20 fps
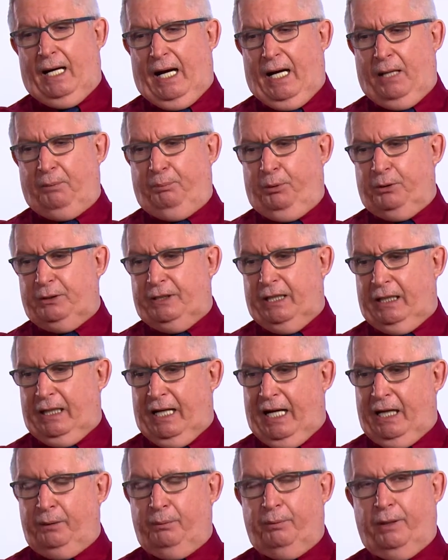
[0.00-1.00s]
I put the
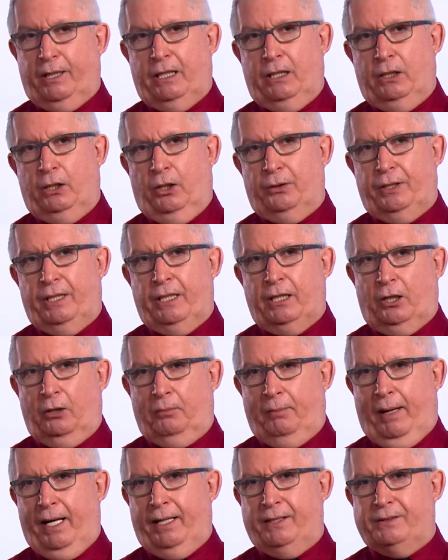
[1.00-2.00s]
library loading
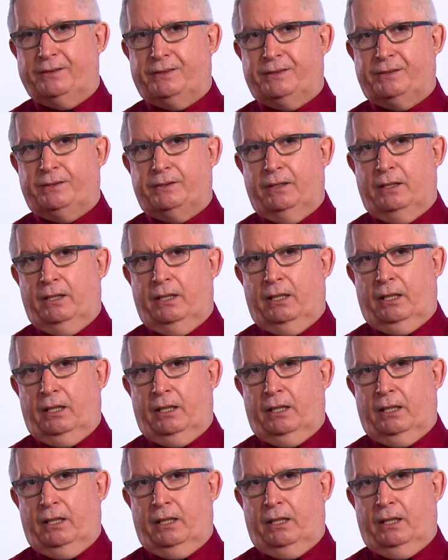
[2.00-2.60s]
commands